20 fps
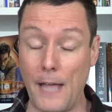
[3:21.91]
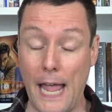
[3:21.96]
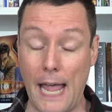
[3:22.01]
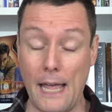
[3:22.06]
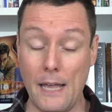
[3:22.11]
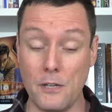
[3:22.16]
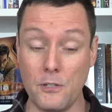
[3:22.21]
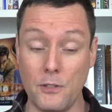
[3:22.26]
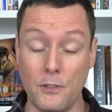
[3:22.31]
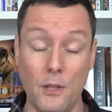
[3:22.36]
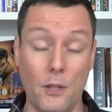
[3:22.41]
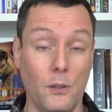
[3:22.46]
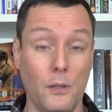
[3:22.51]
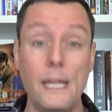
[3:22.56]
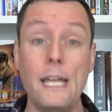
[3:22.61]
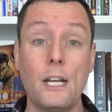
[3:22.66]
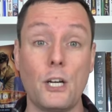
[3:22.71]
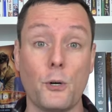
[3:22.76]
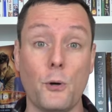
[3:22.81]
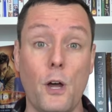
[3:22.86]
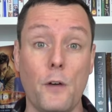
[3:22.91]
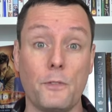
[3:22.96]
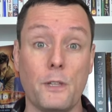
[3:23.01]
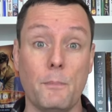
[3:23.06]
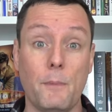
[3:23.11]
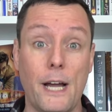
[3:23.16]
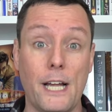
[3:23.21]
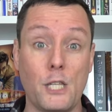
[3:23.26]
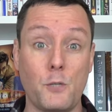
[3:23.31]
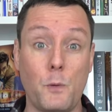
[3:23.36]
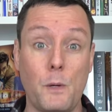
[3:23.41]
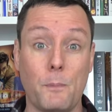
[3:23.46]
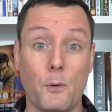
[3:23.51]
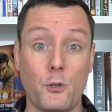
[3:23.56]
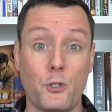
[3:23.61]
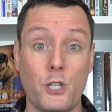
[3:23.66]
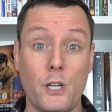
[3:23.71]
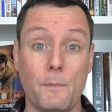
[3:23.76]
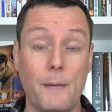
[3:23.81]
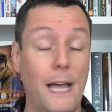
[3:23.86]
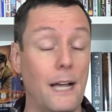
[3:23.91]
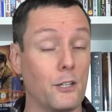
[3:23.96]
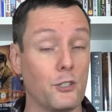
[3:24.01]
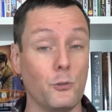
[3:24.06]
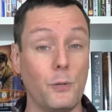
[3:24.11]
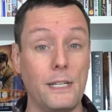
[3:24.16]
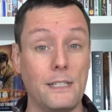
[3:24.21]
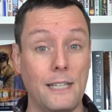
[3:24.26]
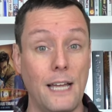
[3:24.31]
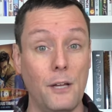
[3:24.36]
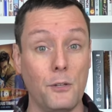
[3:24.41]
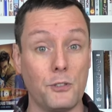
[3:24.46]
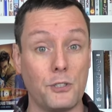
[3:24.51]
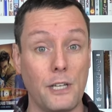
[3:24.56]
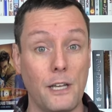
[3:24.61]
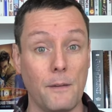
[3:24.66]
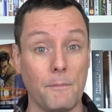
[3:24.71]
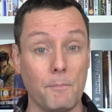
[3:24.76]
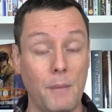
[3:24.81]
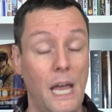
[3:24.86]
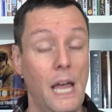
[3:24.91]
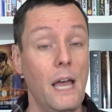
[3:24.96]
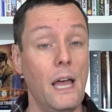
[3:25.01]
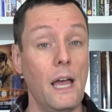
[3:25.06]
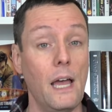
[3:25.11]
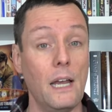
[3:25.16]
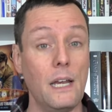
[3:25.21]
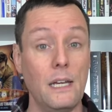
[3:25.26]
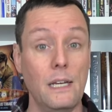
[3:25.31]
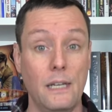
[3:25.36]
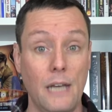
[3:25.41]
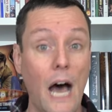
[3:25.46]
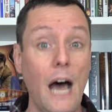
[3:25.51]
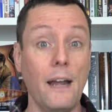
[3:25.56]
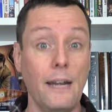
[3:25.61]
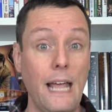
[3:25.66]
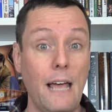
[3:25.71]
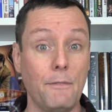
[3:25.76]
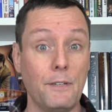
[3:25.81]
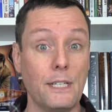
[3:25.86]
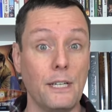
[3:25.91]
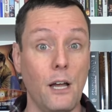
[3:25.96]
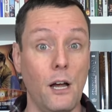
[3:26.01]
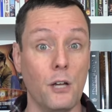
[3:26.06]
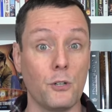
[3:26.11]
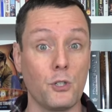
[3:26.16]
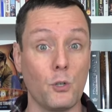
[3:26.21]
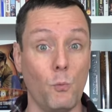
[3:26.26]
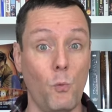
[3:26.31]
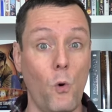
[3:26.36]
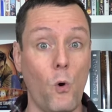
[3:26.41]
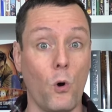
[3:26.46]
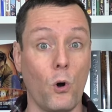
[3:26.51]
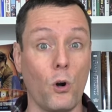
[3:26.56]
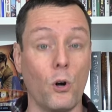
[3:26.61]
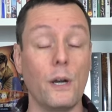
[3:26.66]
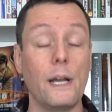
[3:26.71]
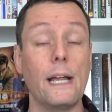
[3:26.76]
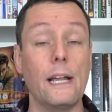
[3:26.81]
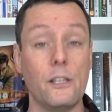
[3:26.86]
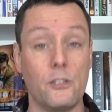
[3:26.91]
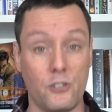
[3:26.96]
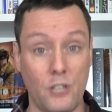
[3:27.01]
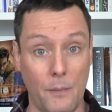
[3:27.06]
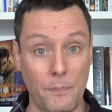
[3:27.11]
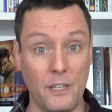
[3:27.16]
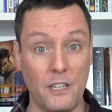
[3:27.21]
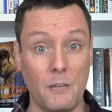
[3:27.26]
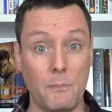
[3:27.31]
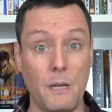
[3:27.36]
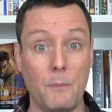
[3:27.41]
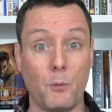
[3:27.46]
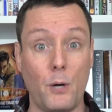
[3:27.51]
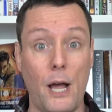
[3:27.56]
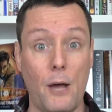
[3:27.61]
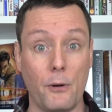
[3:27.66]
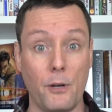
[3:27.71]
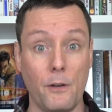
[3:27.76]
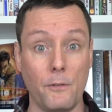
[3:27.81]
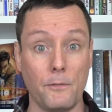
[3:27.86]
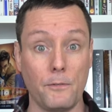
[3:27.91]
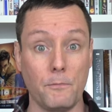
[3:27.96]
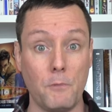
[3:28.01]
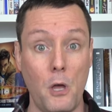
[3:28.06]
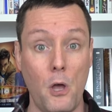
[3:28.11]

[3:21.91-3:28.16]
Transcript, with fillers: And the leader of the Minesweeper ship actually tells him not having gone to war is something to be proud of,